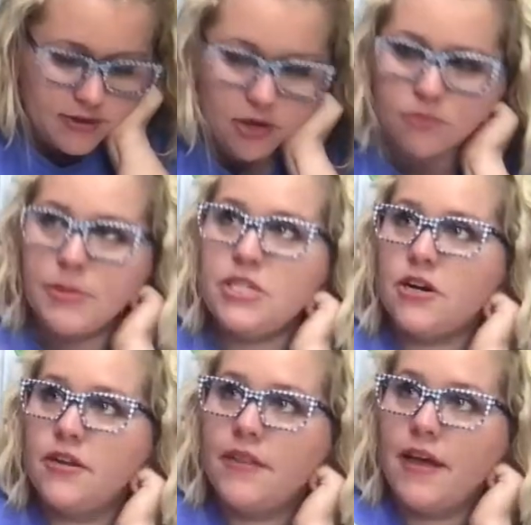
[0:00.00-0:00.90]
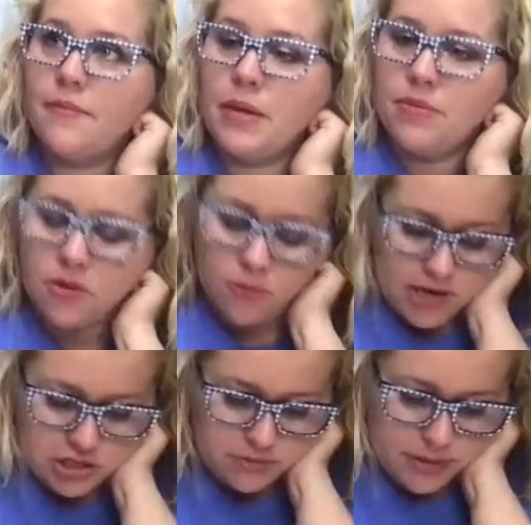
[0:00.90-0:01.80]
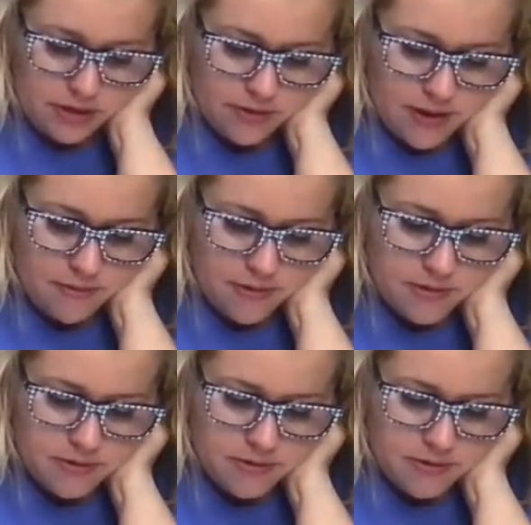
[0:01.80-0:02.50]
don't be turning that. People are watching me on that one.